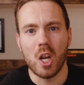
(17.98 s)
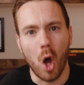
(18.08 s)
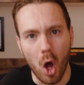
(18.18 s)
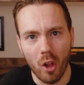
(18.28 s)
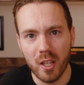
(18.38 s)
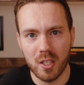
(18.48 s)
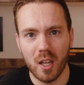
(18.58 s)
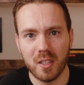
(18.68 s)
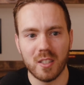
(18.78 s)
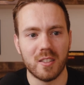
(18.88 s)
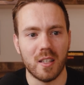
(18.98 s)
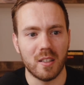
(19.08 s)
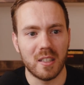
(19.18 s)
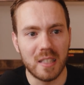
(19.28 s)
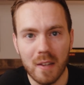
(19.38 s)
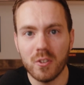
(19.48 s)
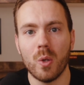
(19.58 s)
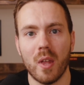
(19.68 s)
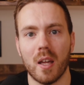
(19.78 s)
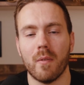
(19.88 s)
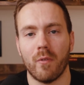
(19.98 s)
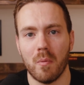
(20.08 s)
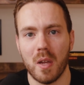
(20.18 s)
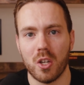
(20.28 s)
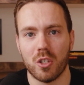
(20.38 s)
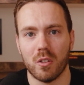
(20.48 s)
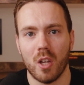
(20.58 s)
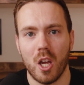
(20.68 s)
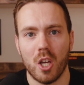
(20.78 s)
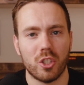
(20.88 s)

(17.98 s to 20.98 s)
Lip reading: And all it does is it gives you that information